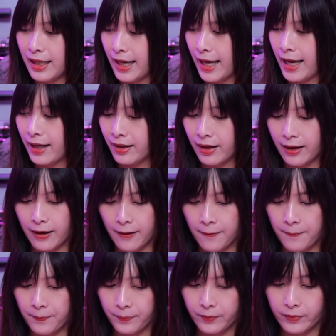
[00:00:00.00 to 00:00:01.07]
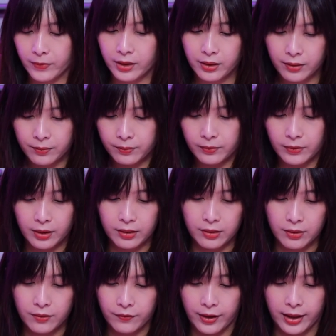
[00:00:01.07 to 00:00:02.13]
And I
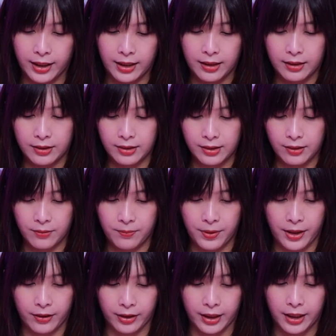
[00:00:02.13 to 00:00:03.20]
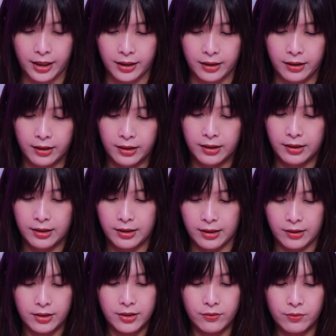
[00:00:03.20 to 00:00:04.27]
don't know if I can just compare it here.
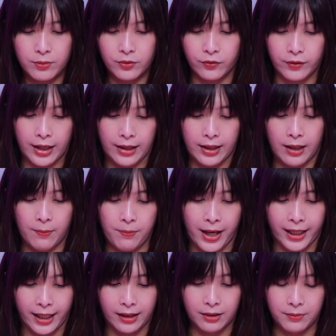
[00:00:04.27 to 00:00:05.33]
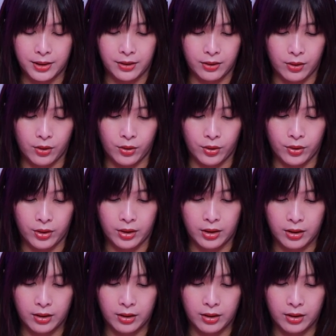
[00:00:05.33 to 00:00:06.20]
So I'll just remove that back element on